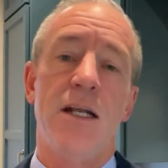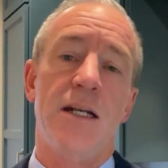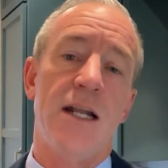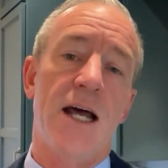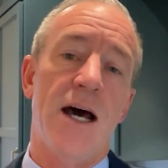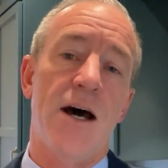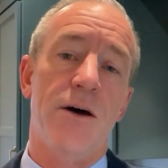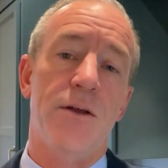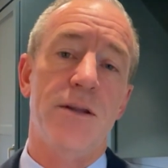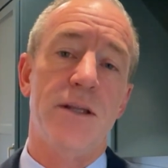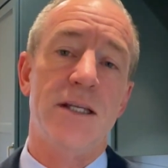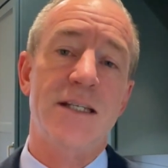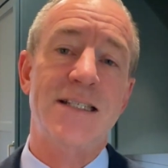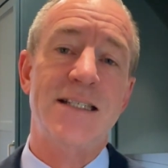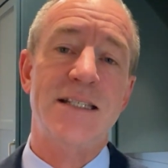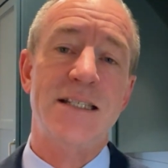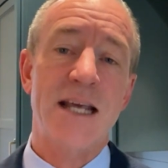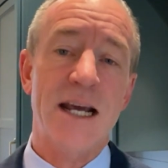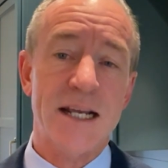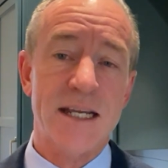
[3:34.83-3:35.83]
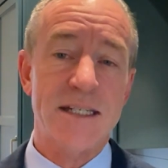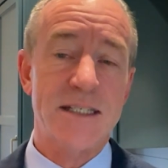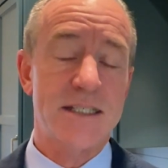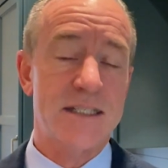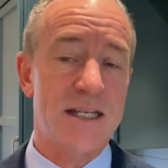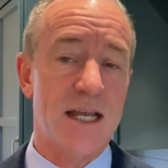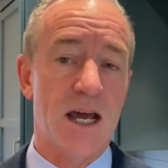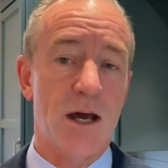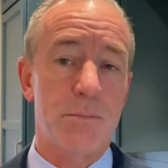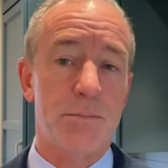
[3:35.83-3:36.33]
Now, the second
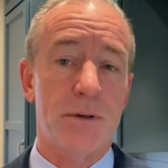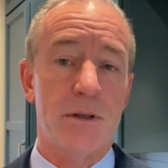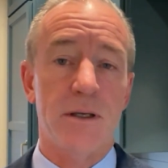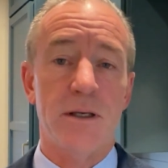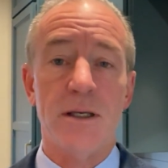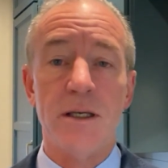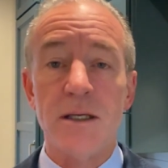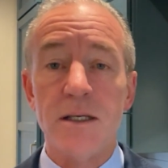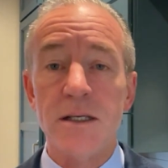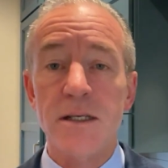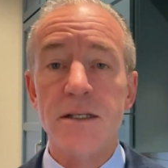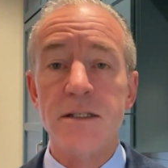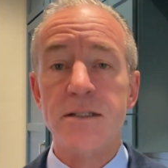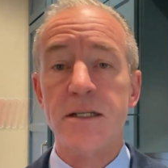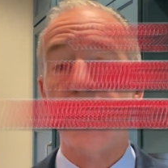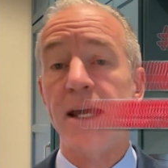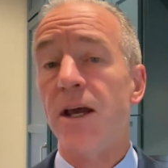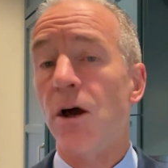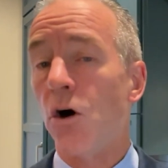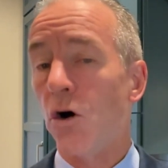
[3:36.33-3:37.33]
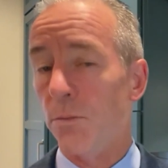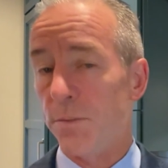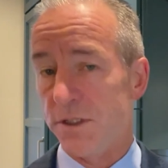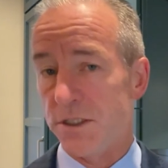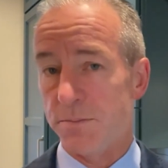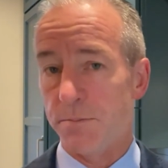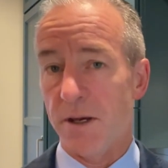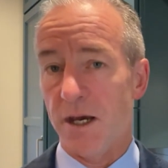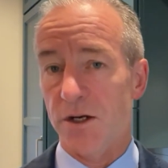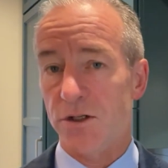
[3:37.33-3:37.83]
step is a home
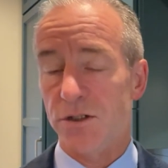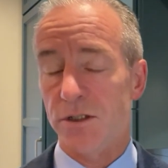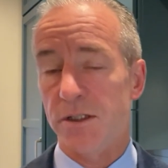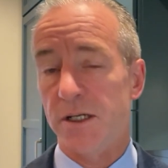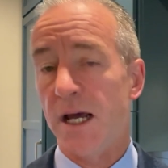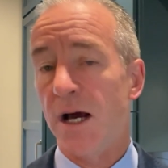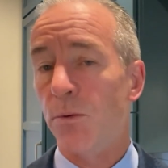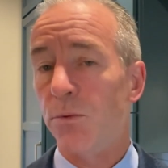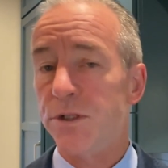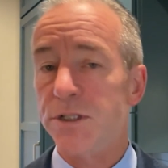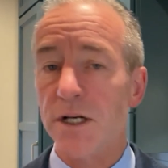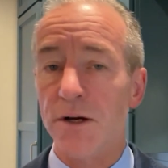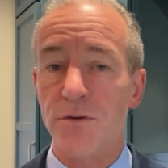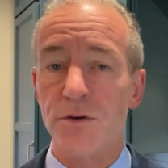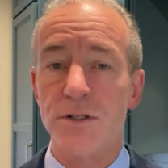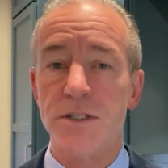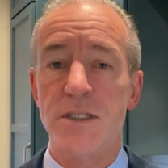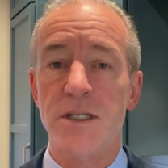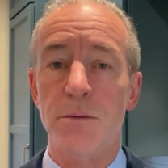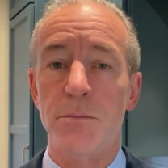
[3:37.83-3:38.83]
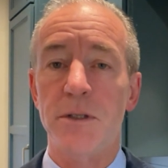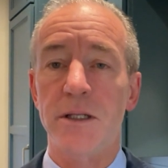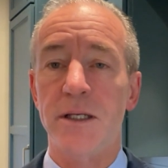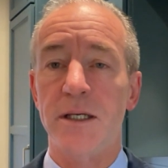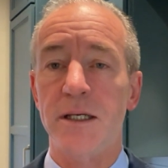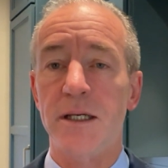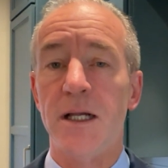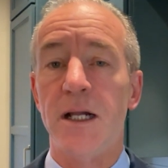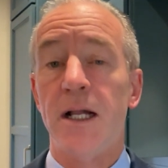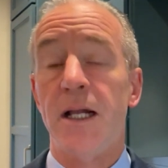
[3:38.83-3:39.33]
inspection. Now, whichever
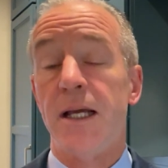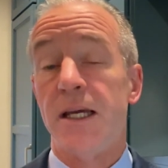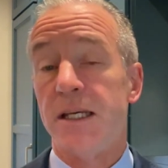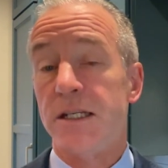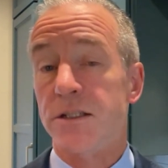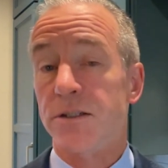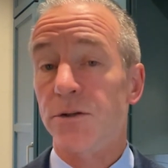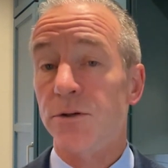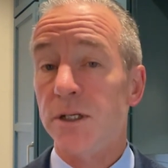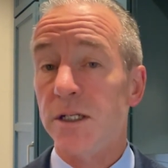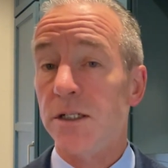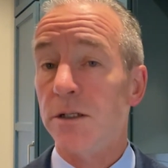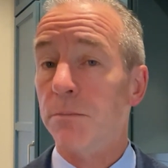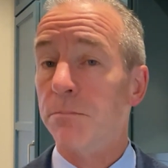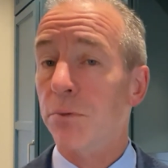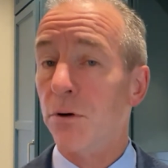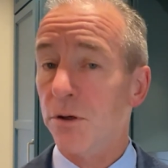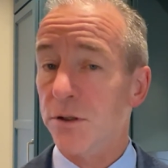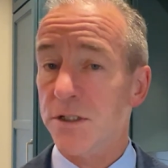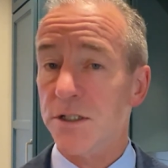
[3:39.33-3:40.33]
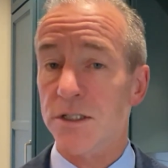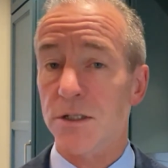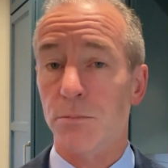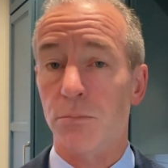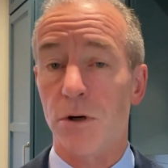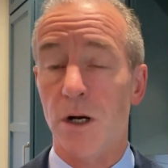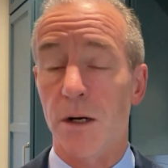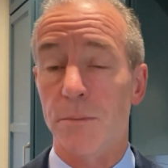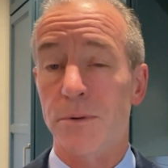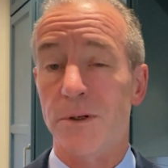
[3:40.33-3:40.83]
sibling is looking to purchase a
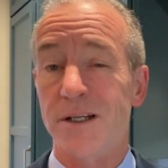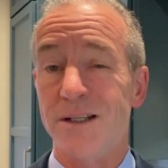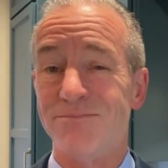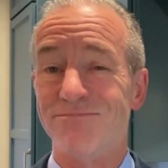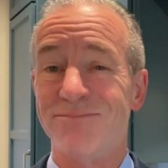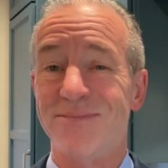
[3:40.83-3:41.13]
property,